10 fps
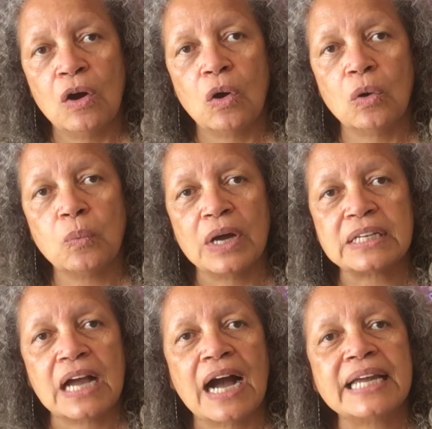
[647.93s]
or
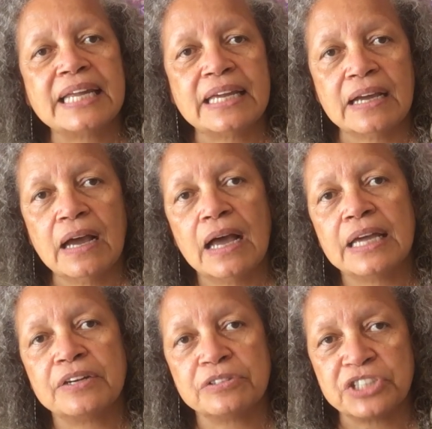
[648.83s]
what guiding
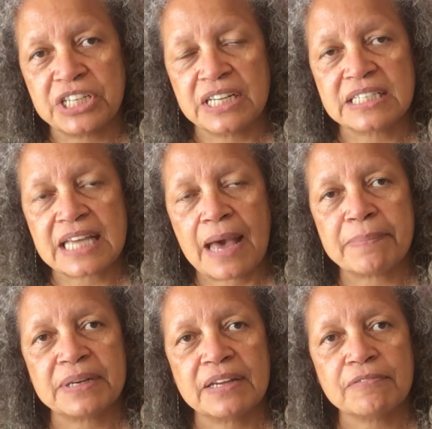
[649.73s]
energy is
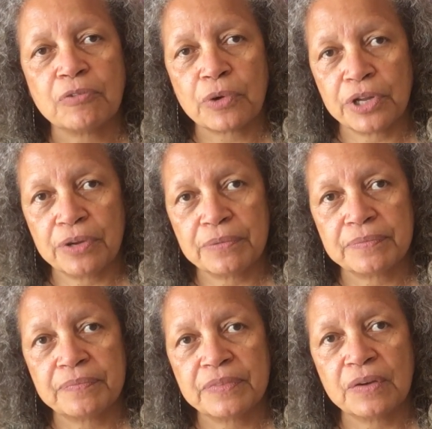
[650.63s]
happening for you.
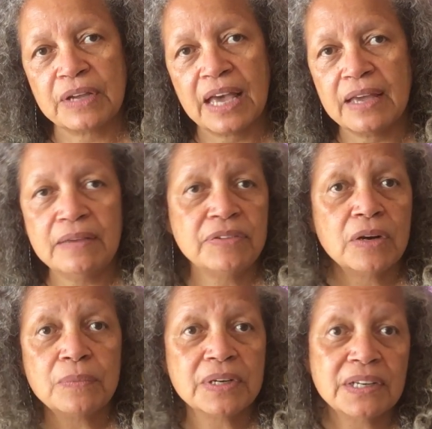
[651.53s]
Okay? If you
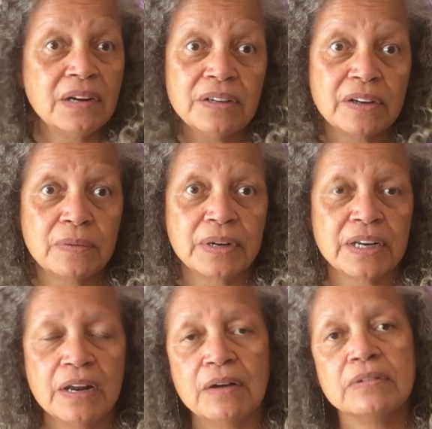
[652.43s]
don't want to know, you don't want to
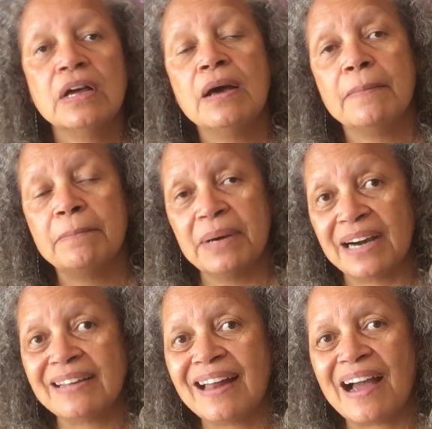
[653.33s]
know.
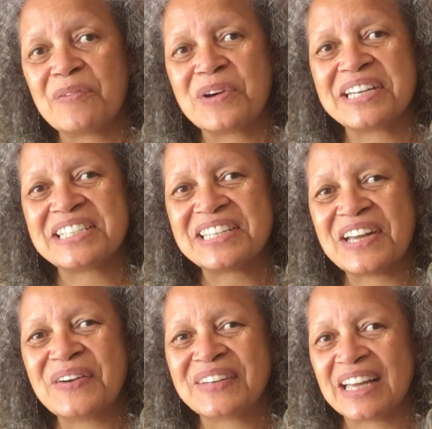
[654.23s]
But I wanted to
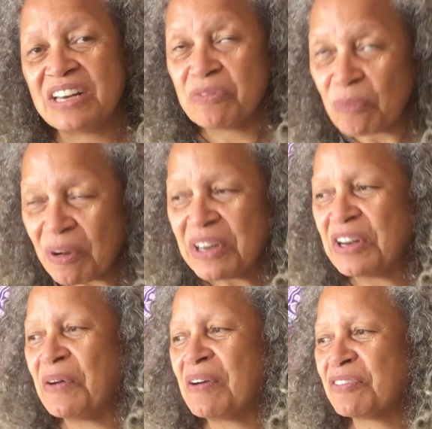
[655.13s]
know, and I want to
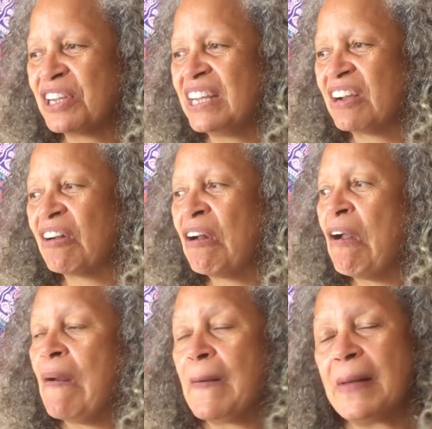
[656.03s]
know every year,
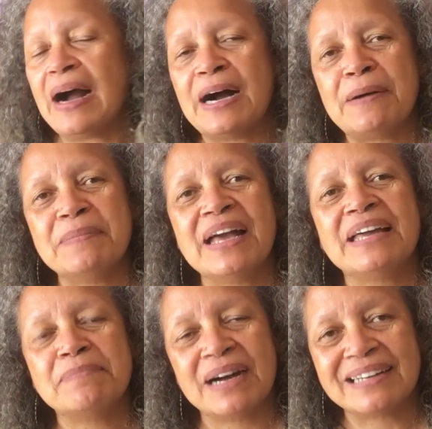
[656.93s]

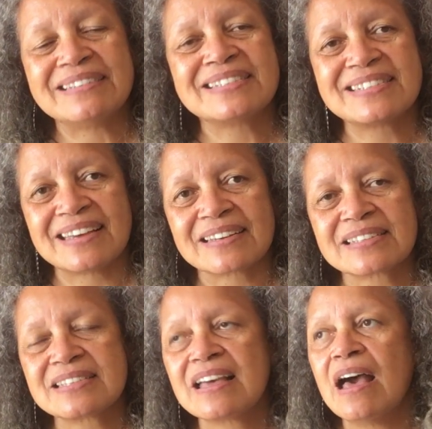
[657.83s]
and mine is
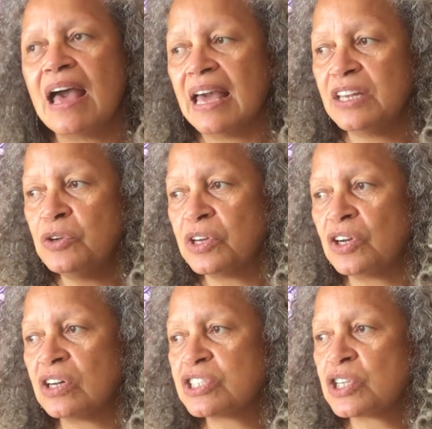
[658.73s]
6. And you can
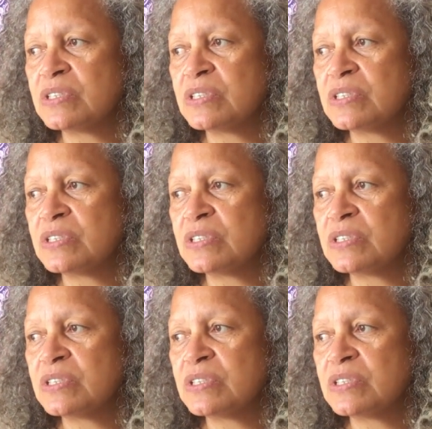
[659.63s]
also